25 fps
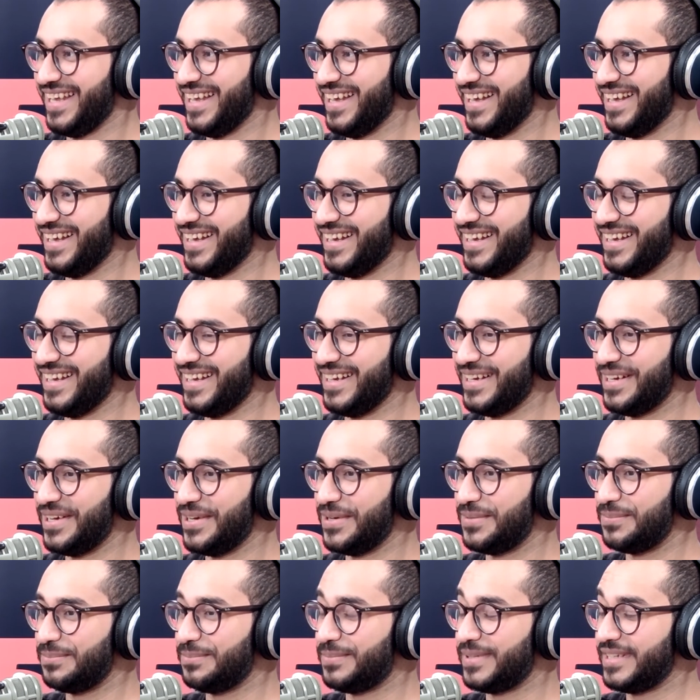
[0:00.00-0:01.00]

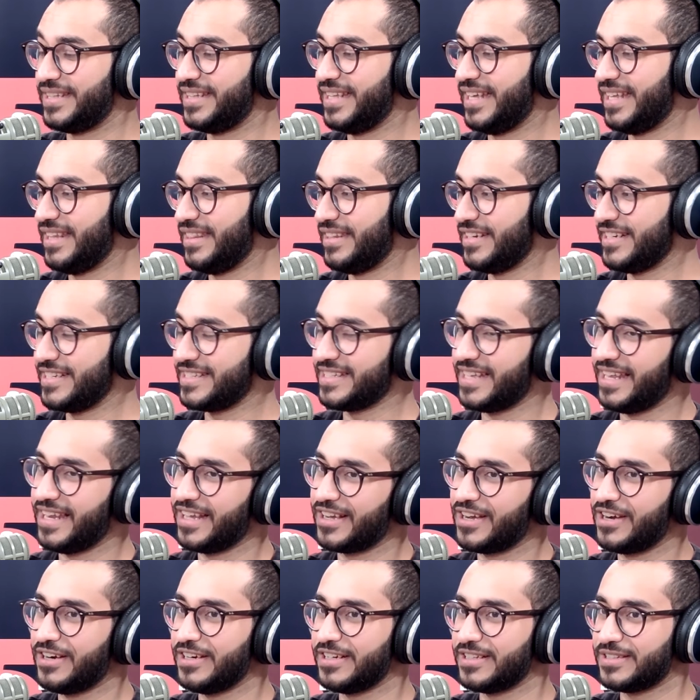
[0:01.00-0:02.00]
But then there's a
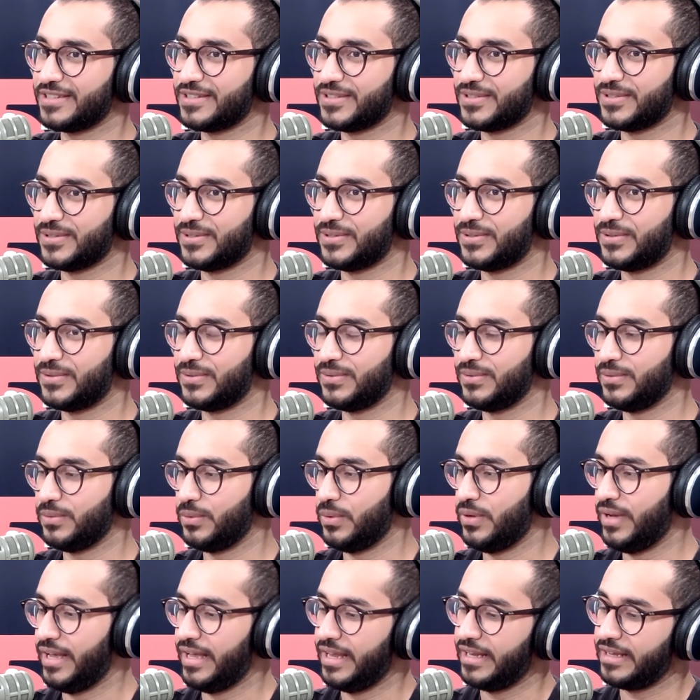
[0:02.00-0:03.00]
la carte. So
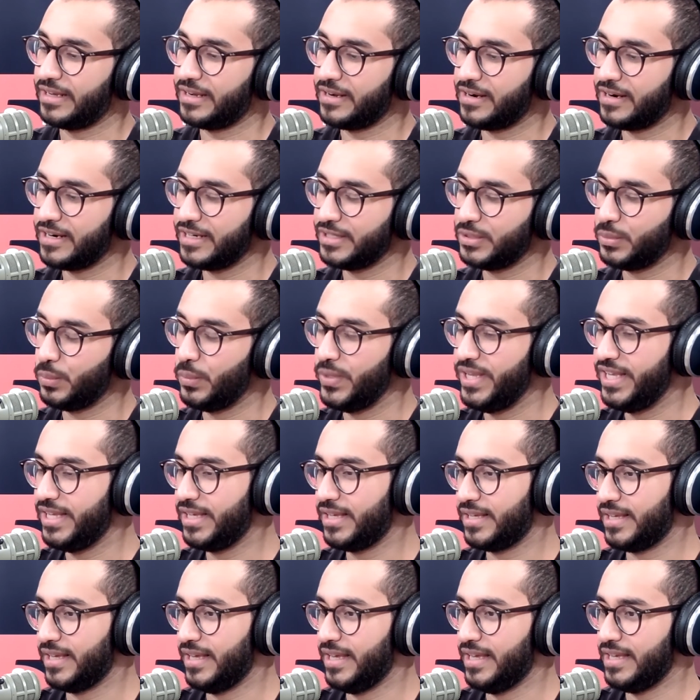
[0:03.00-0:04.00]
a la carte
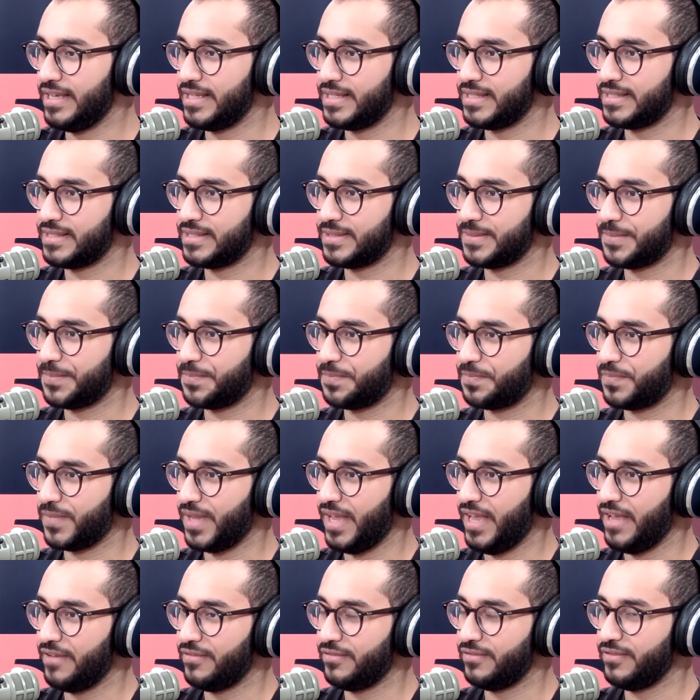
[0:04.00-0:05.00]
week is
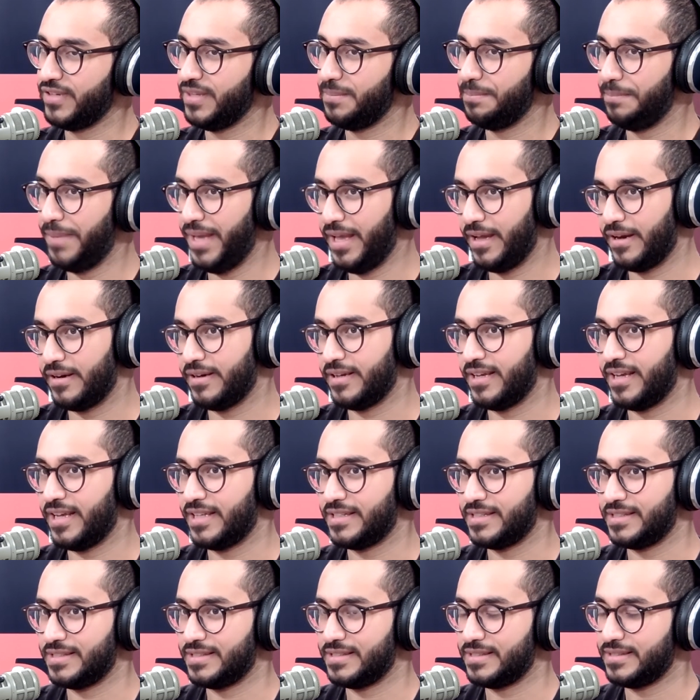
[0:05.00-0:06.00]
every pair
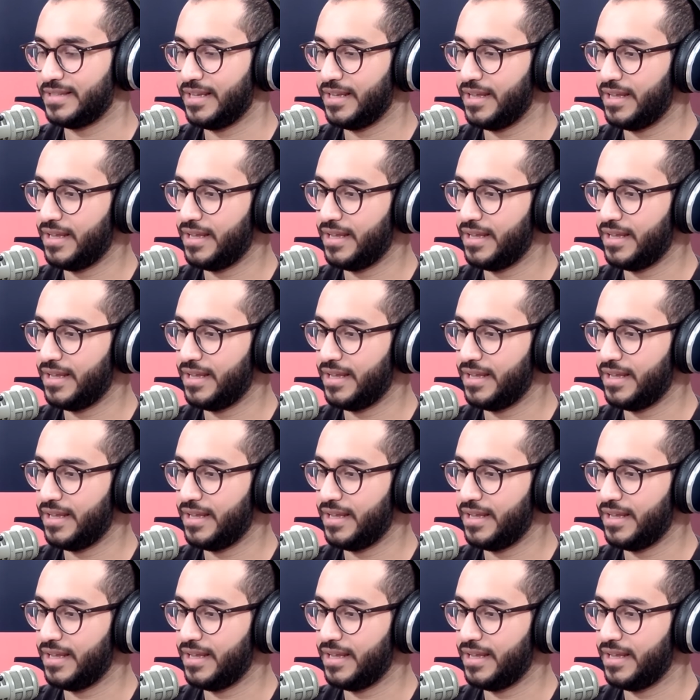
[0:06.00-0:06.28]
gets...